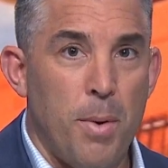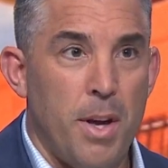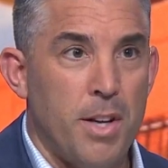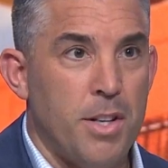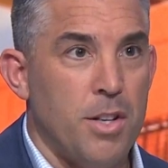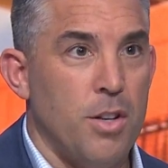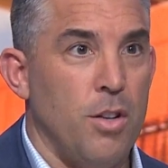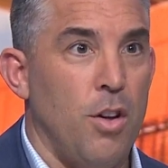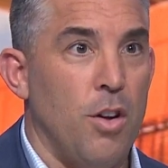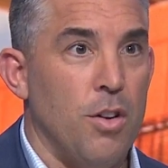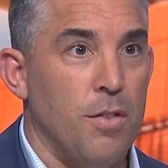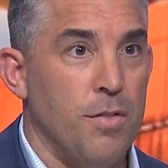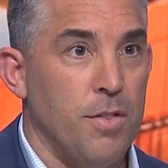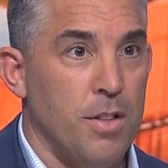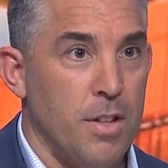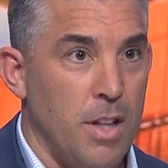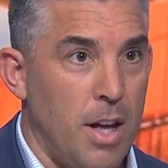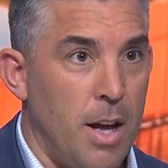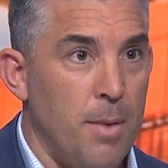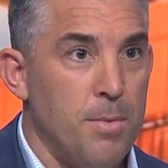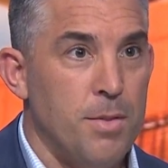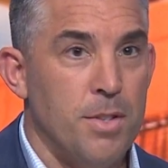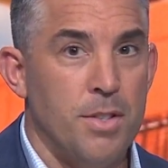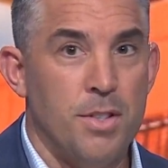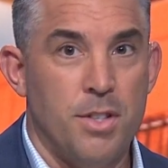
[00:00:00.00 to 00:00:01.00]
echelon of
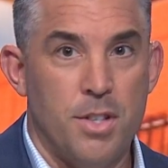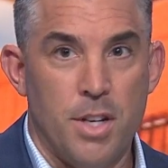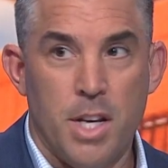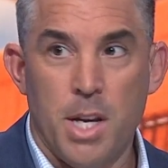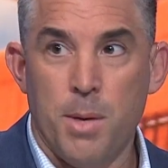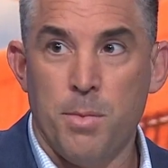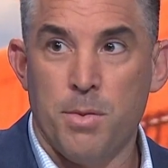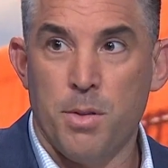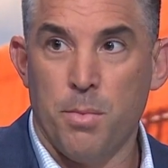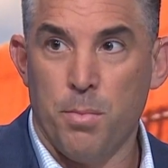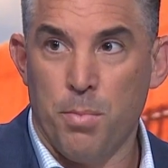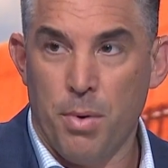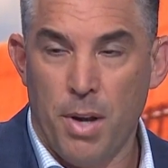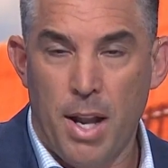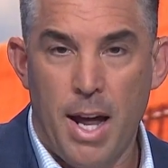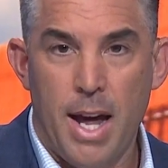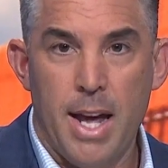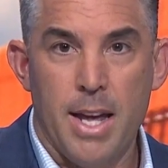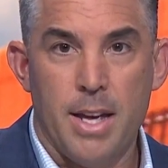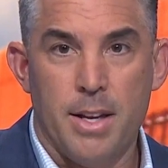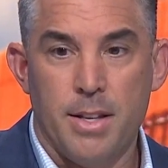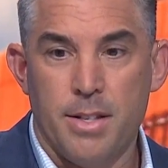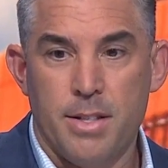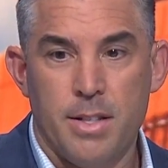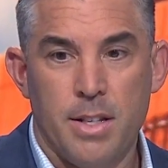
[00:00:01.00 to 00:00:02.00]
clubs and teams and
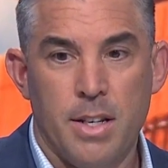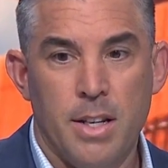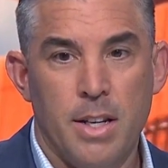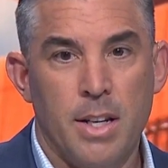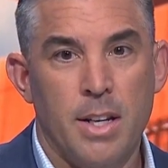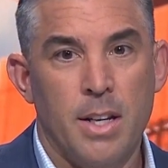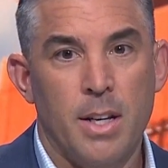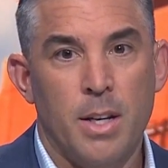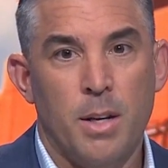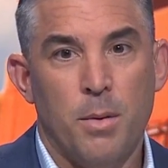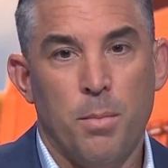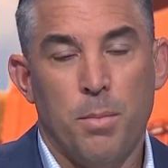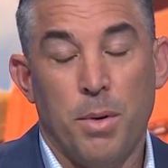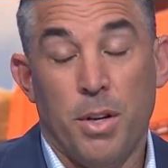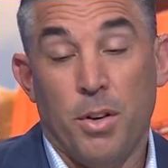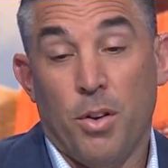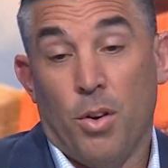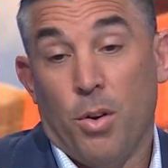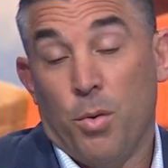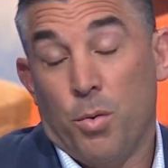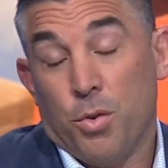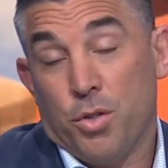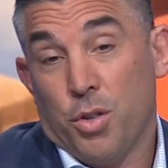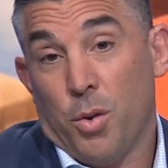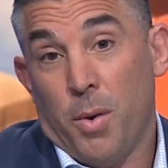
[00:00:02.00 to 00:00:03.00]
players, but
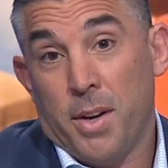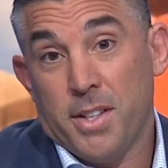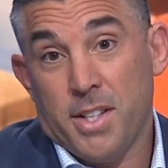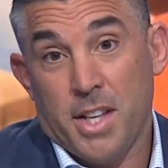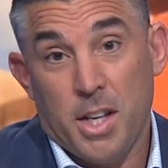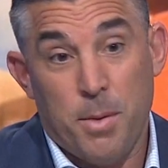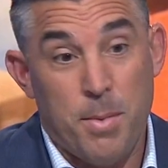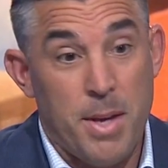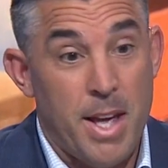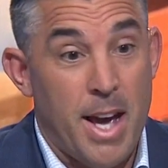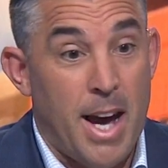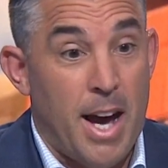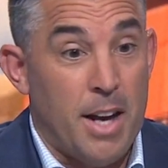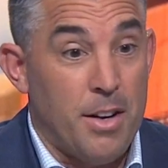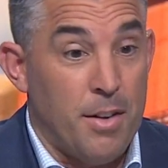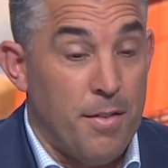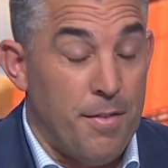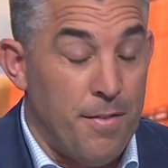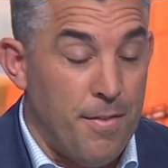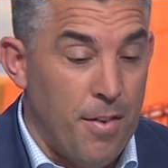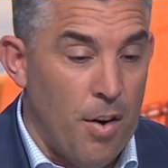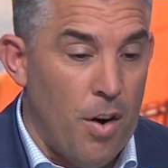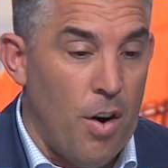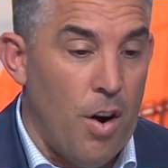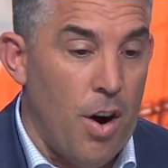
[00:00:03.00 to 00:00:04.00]
it was always going to be hard to
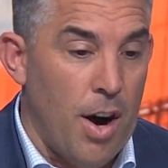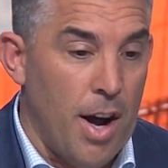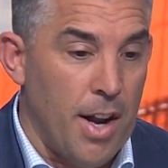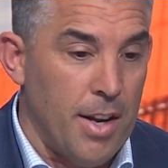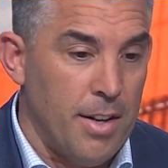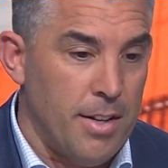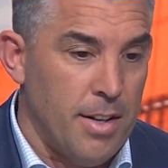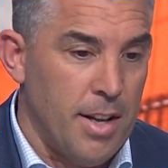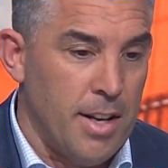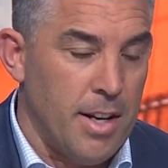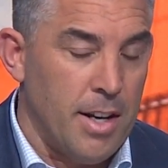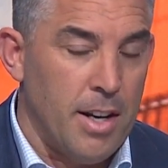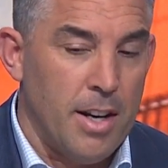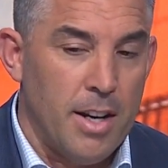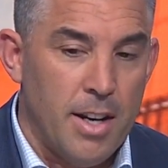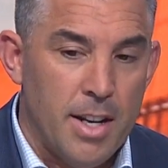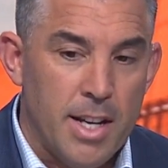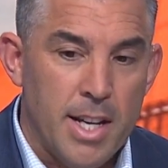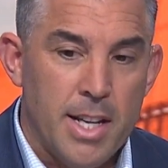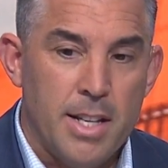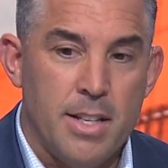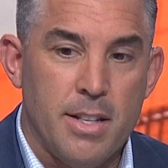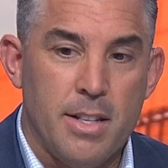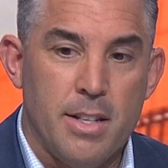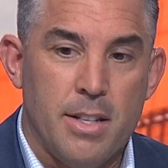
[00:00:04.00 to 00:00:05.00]
find an
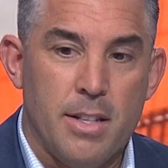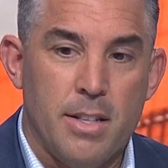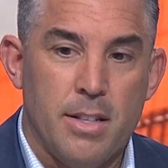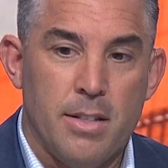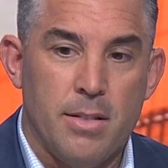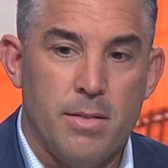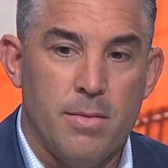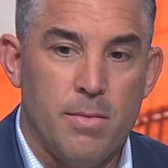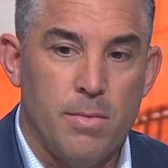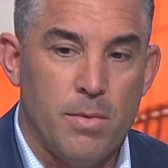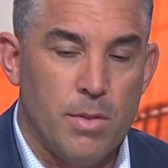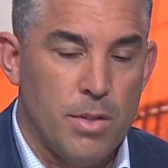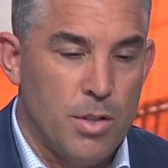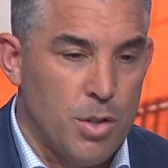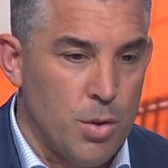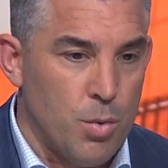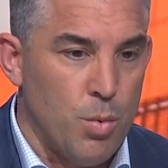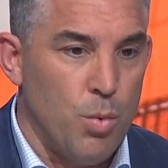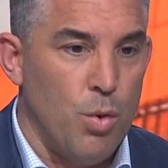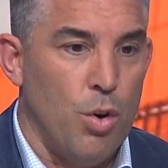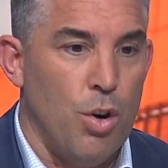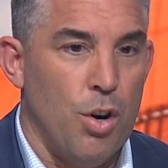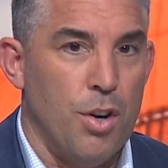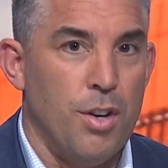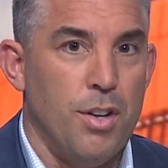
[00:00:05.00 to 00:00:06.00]
elite
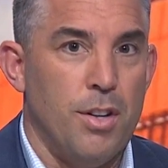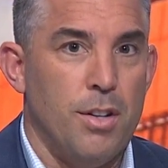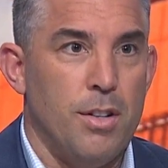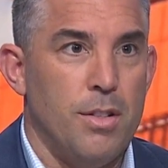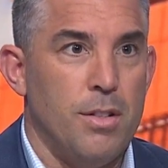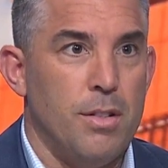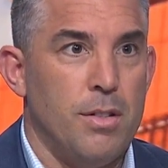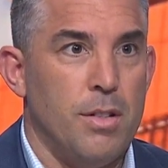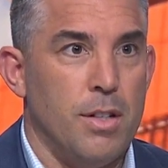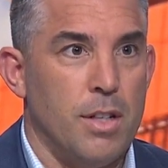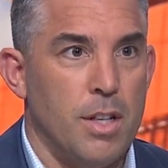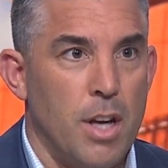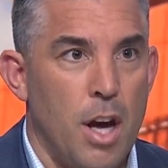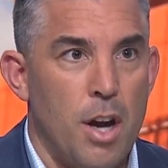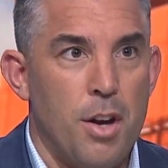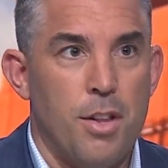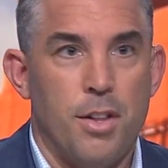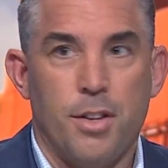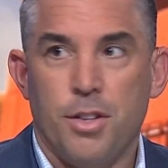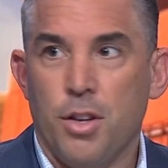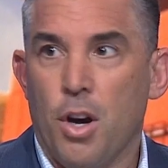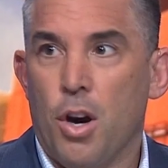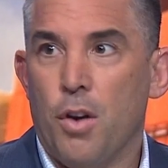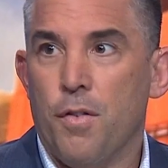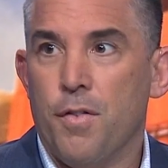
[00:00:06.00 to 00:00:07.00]
squad to go to
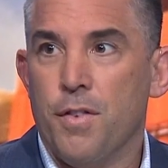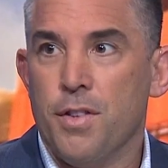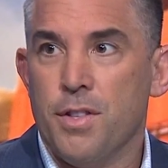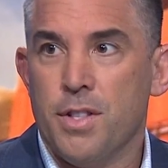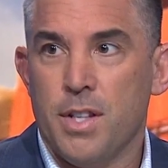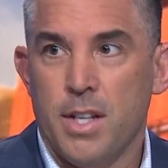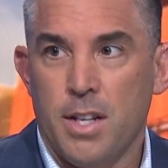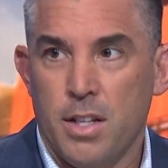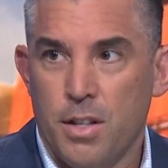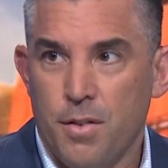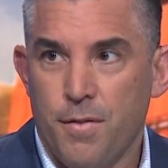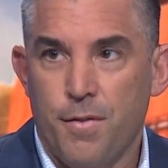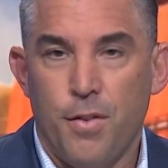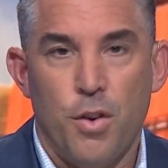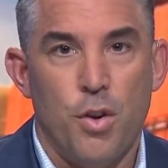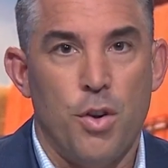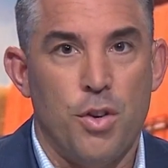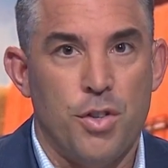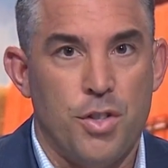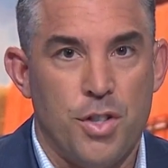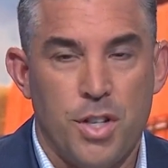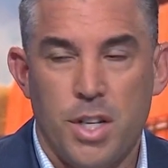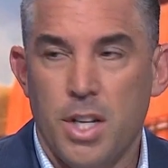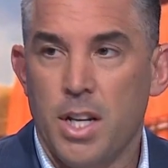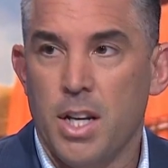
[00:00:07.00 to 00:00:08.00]
the Dolphins in its
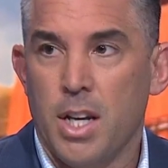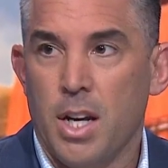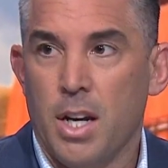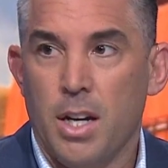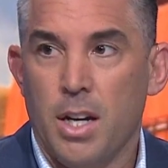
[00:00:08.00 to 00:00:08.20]
first year.